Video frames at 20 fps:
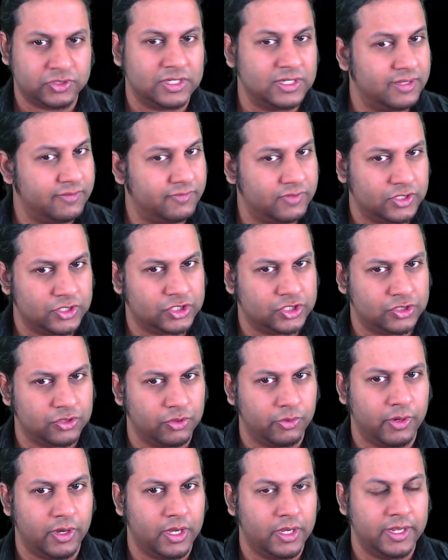to live in a
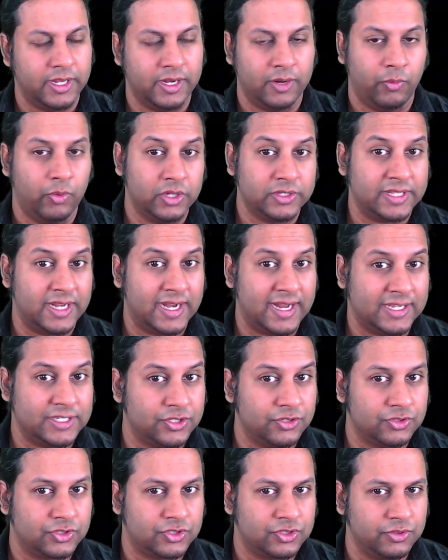sewer in a world that has
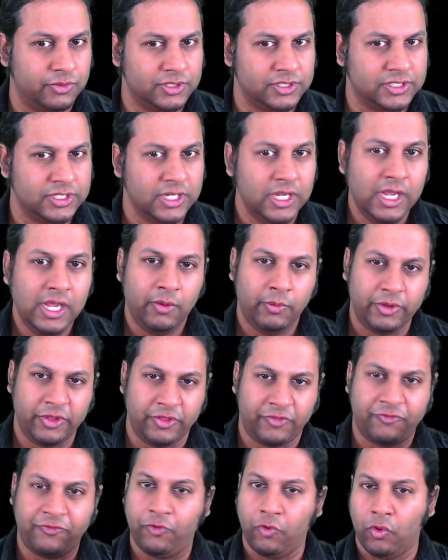no sewers with
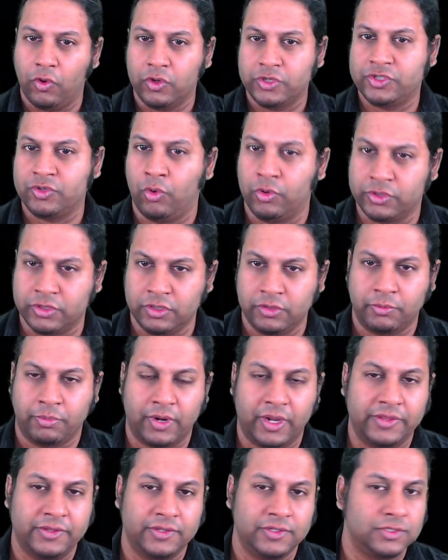4 turtle
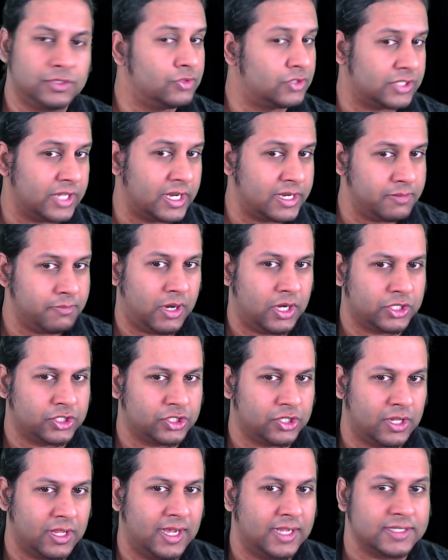brothers who study
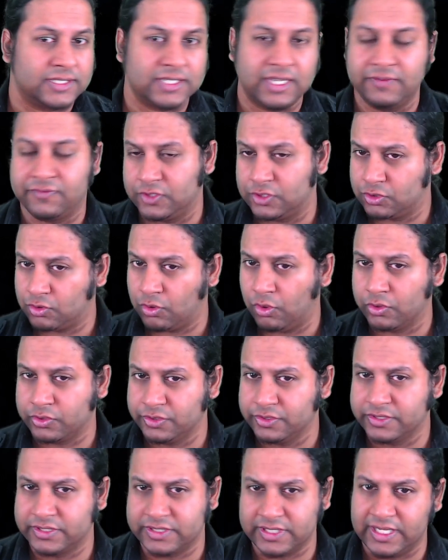martial arts if the
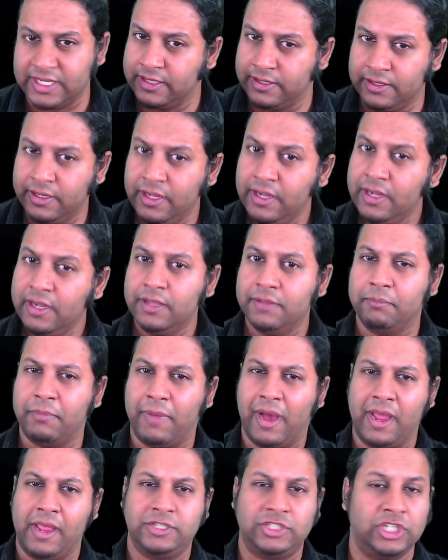turtles in
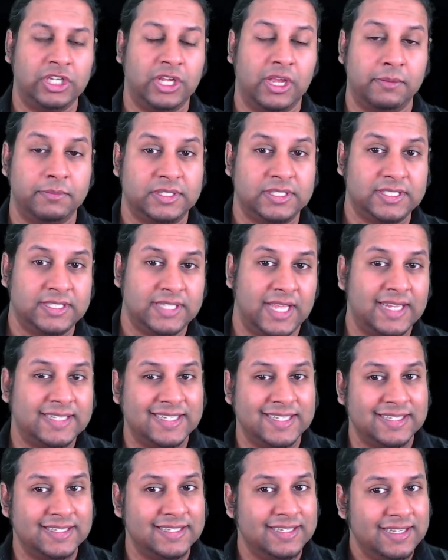my GM
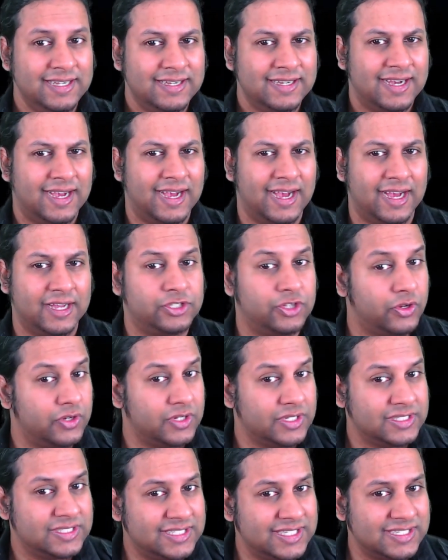setting don't
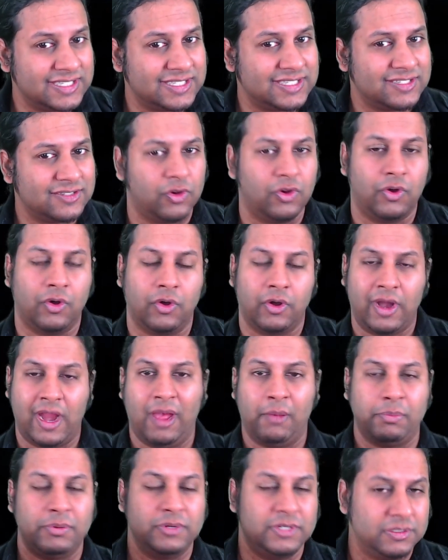exist or
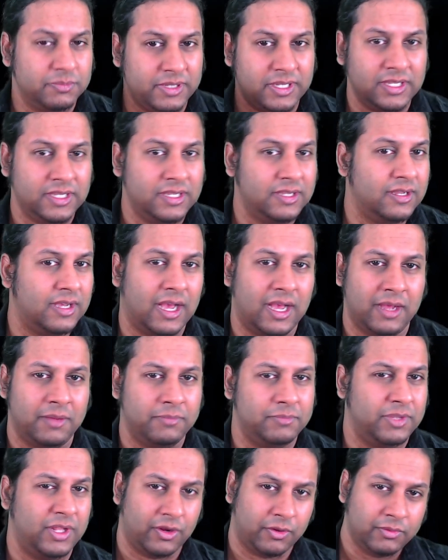happen to be,
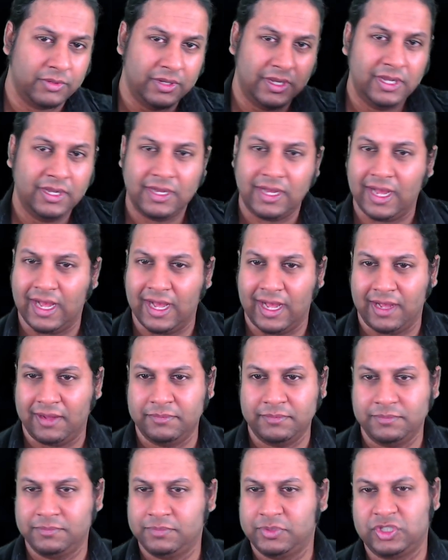
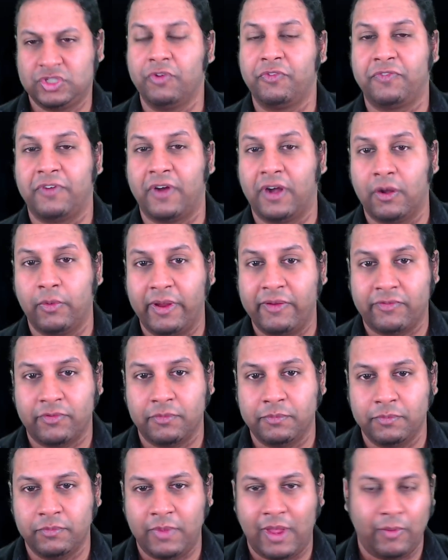so far away
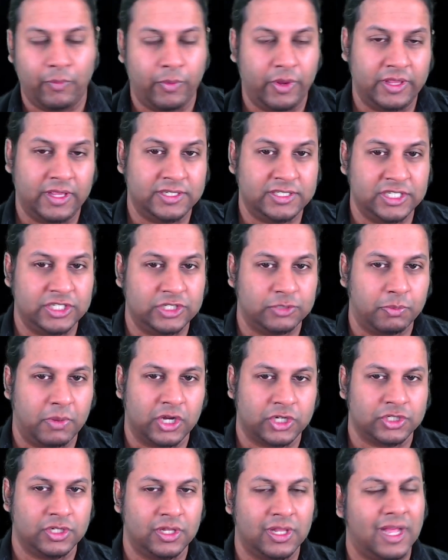from where they teach
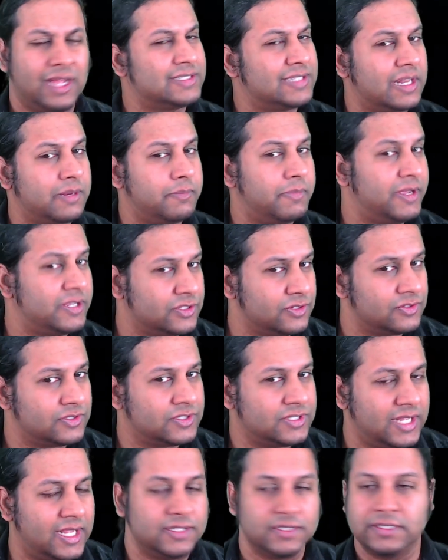martial arts that it makes no
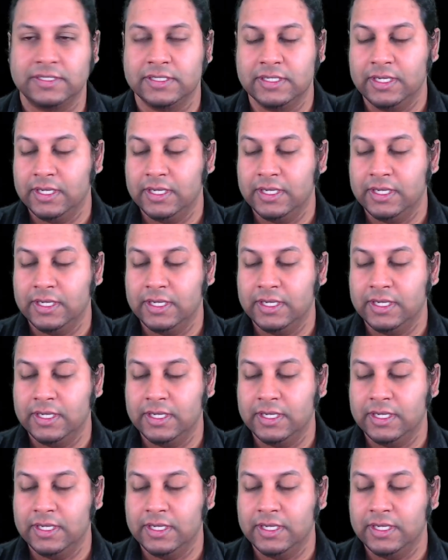sense.